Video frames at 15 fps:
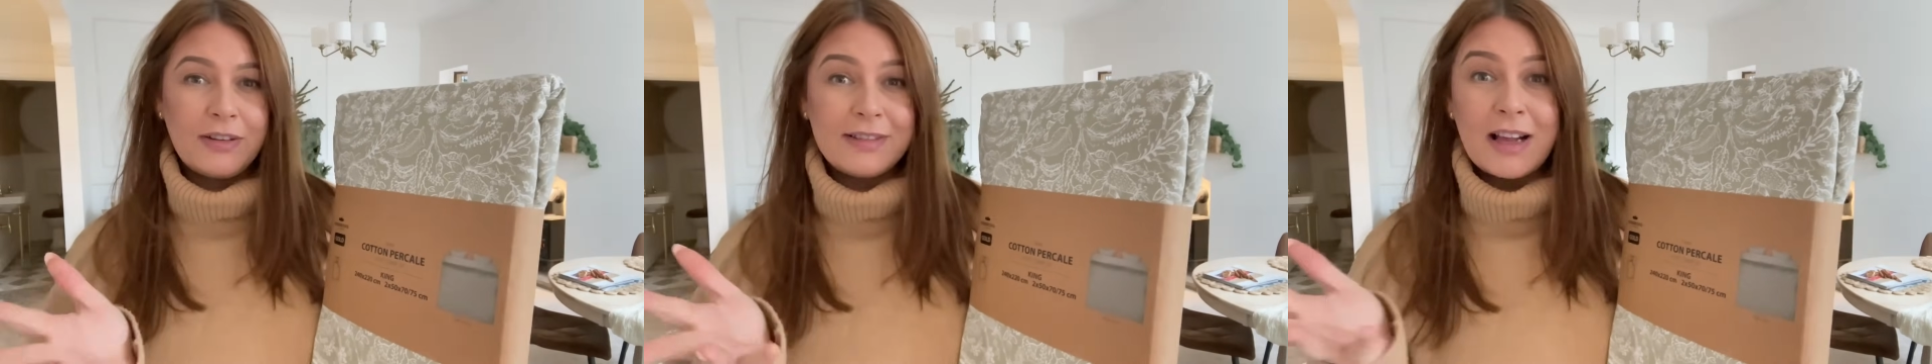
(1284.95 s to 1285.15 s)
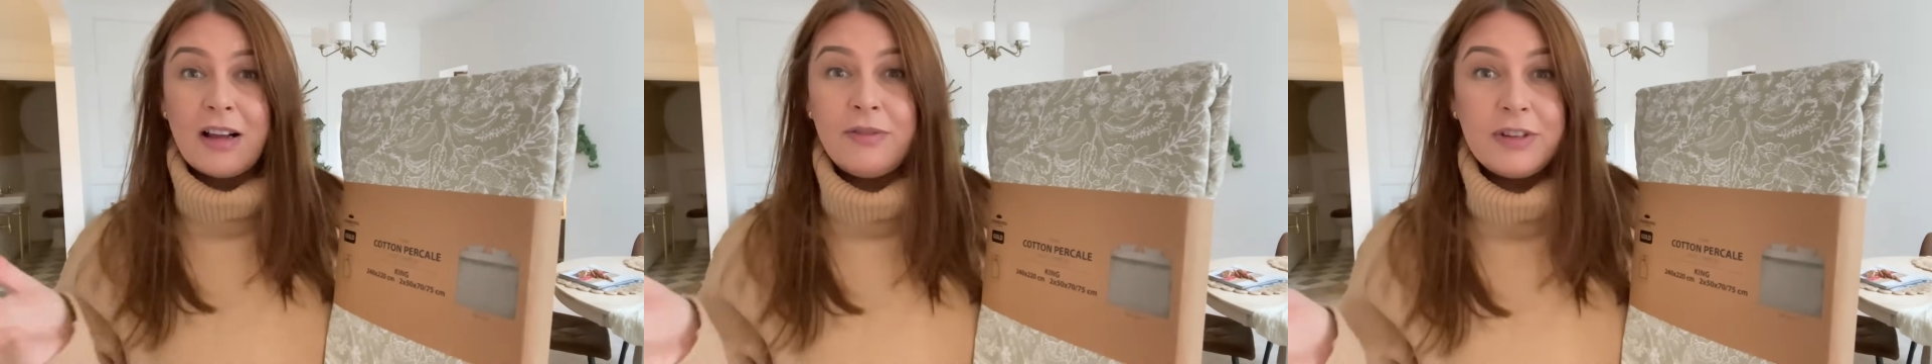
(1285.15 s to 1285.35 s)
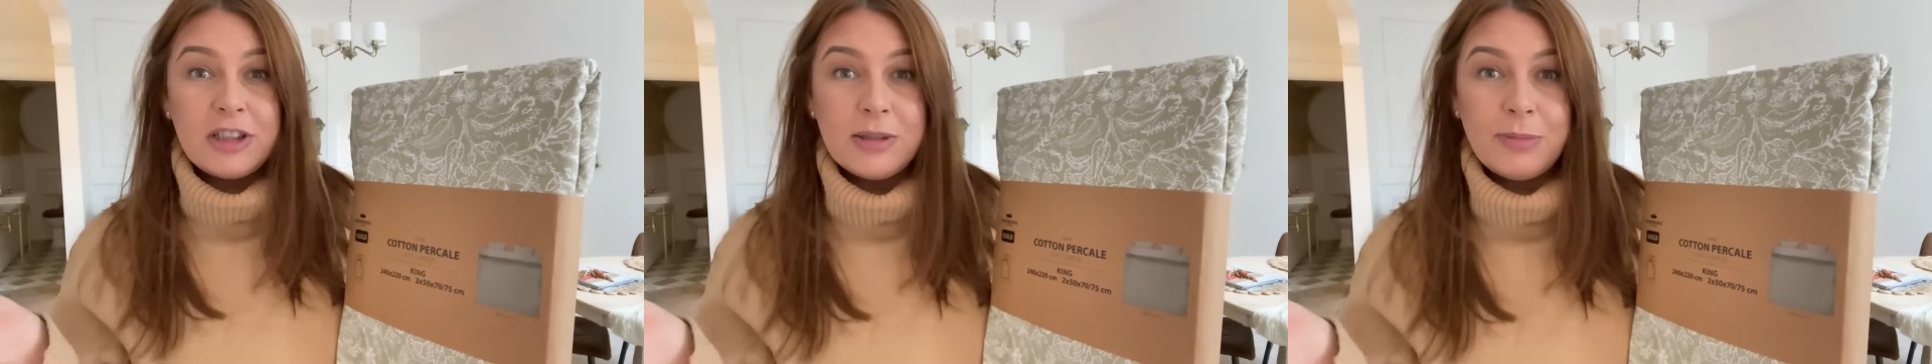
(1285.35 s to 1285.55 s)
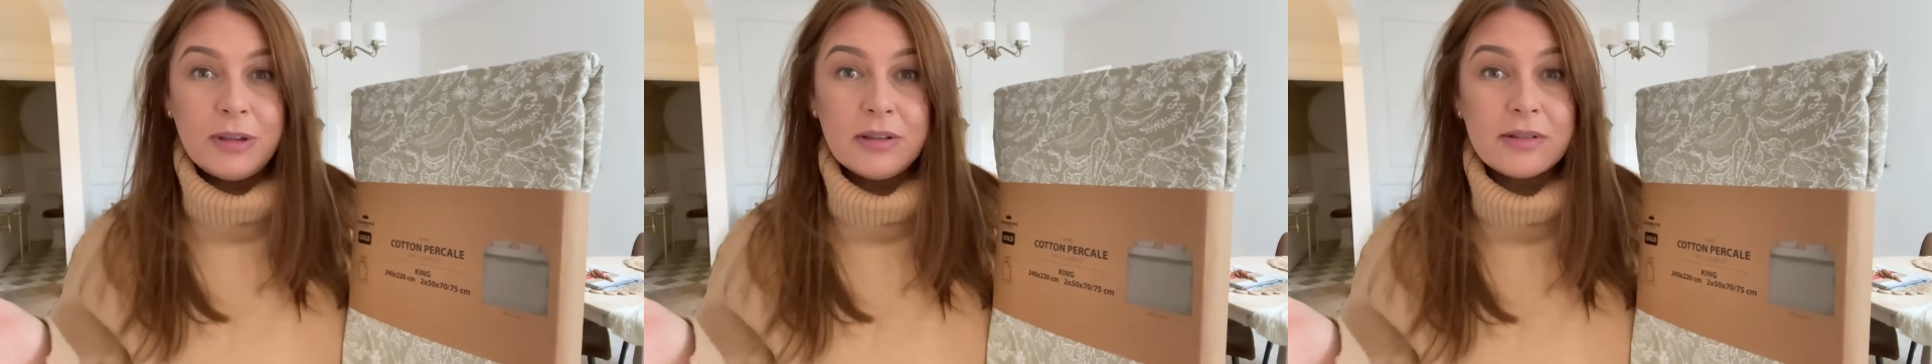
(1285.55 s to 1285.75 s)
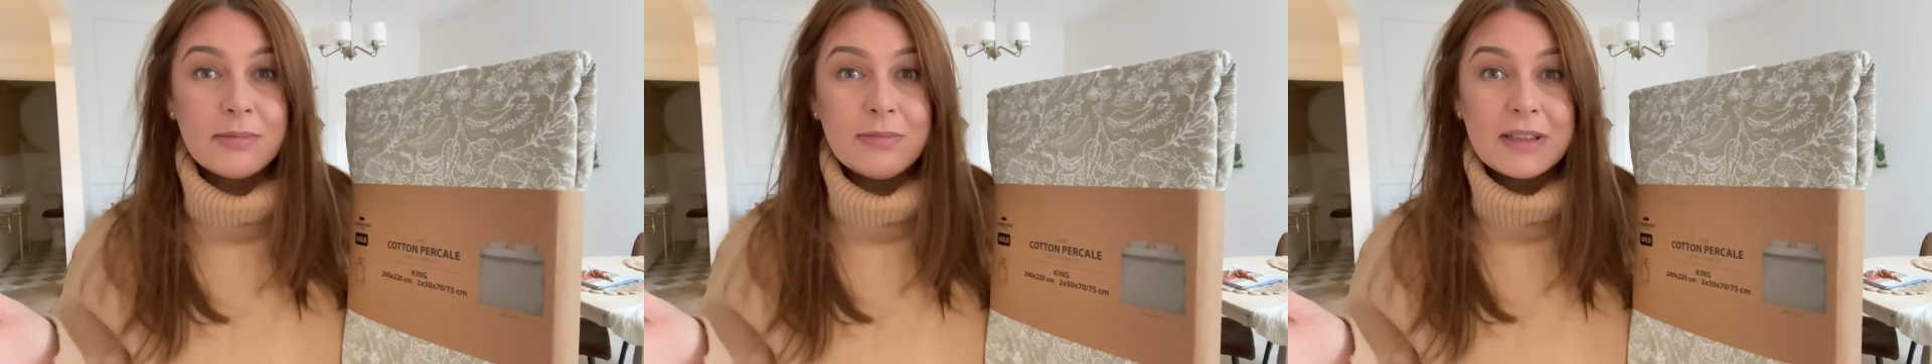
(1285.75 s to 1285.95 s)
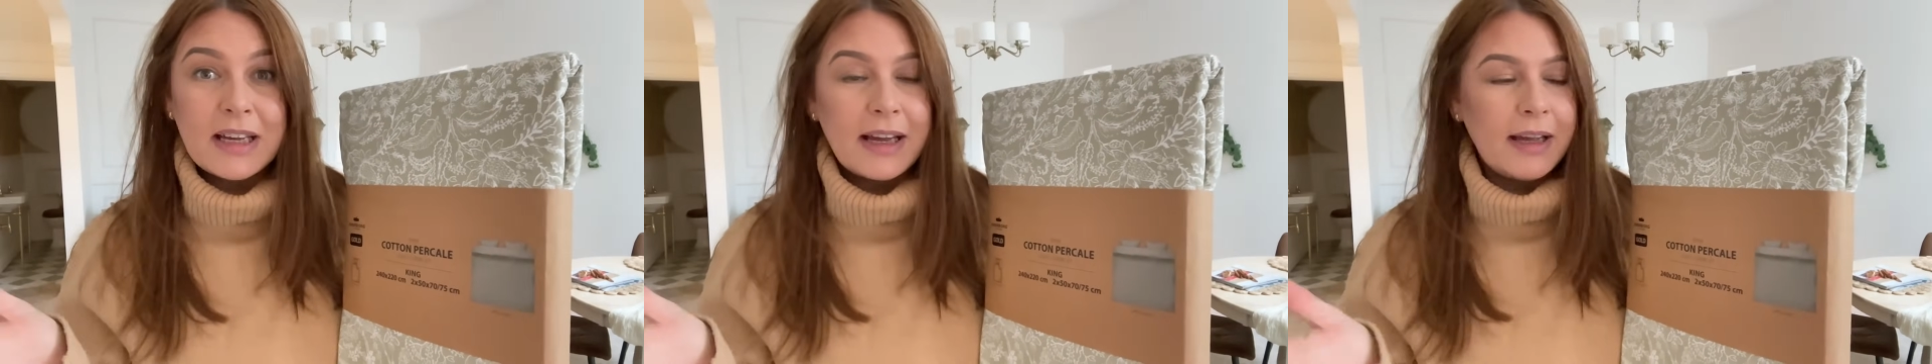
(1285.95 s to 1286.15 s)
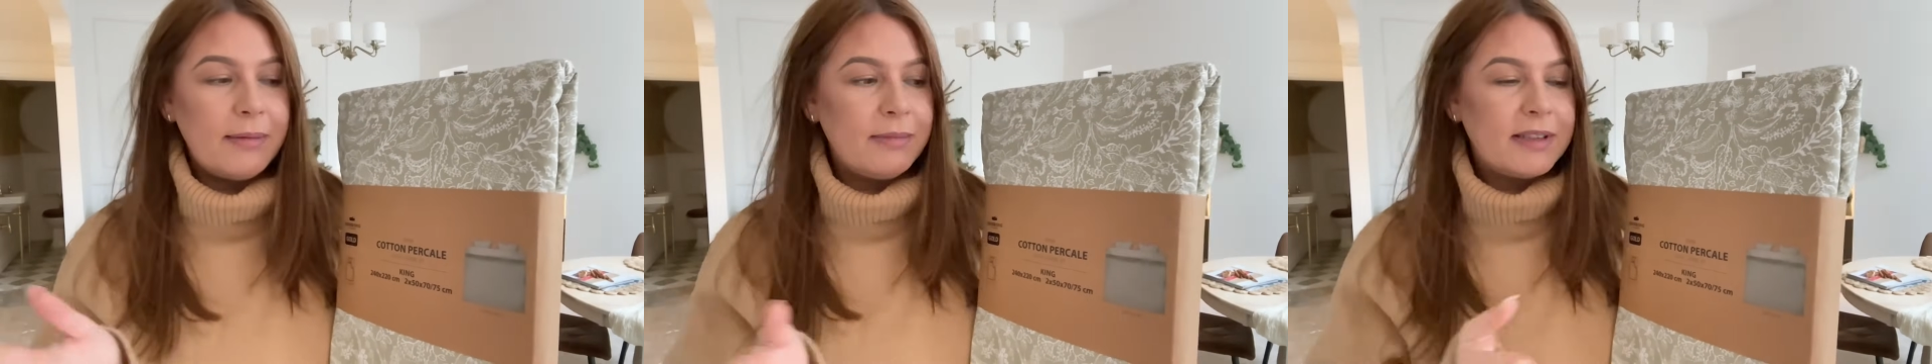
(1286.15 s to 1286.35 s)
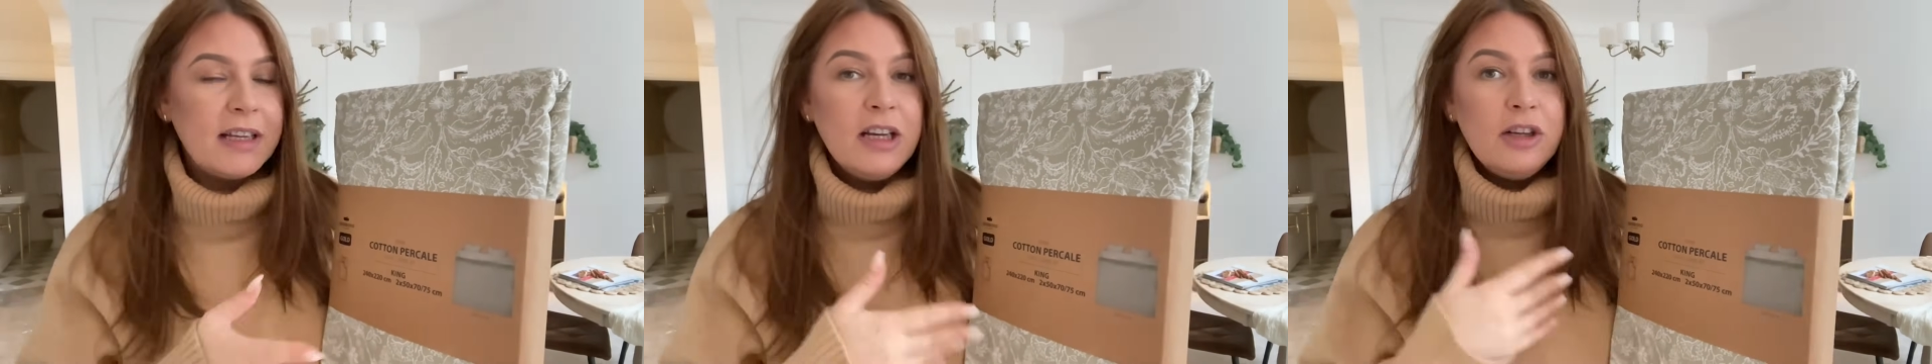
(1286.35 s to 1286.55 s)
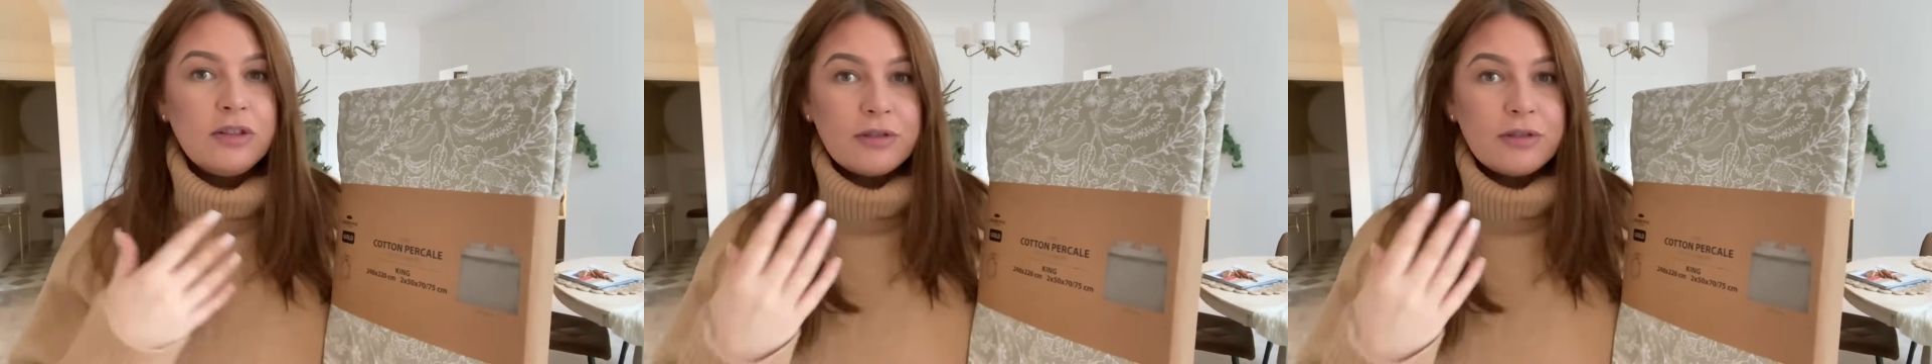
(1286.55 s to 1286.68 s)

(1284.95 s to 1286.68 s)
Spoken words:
salvageable sometimes,